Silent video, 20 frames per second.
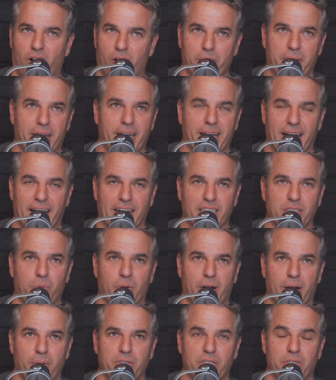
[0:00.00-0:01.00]
me and ask
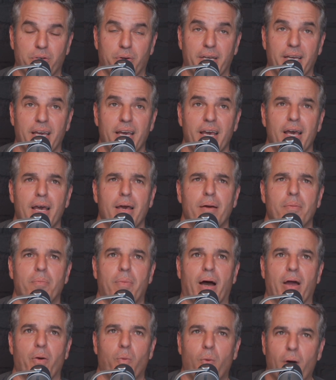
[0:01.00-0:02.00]
what I was doing.
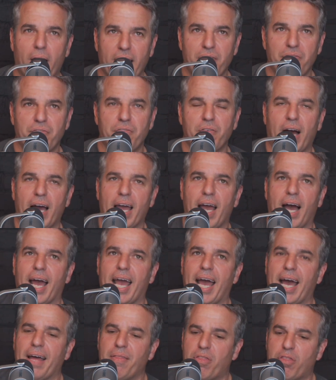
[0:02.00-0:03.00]
My wife, I, I
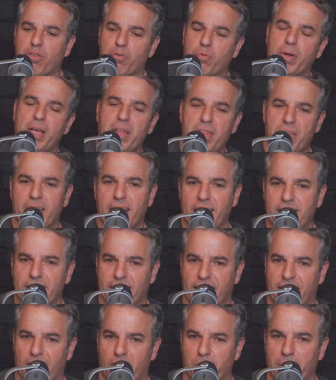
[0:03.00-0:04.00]
had three things
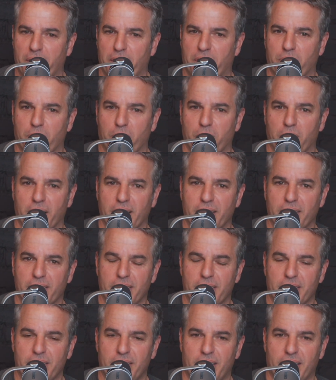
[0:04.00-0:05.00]
that helped me through it.
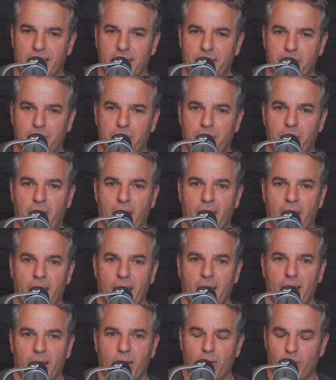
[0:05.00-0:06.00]
Um,
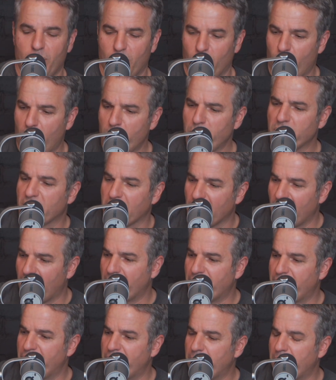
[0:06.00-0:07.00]
one was
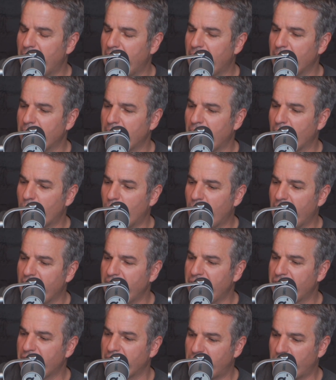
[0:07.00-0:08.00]
love. My my
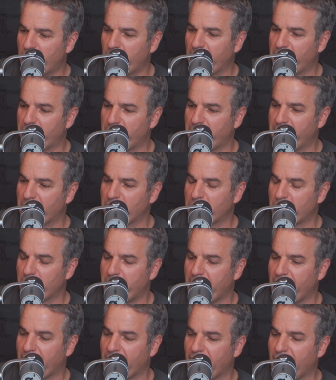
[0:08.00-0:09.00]
wife of 23 years,
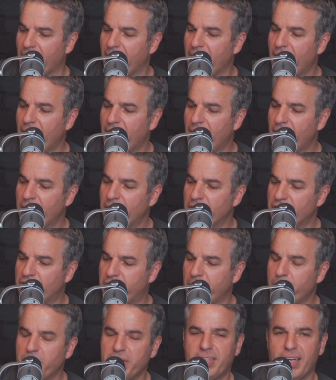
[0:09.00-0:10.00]
Rebecca,
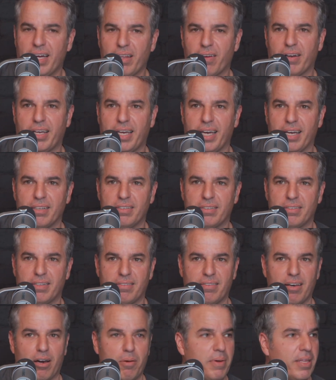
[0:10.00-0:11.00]
she would tell our kids to
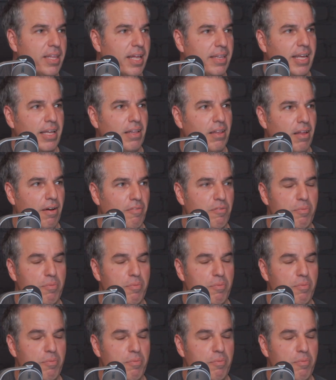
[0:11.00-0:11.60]
tell me that they loved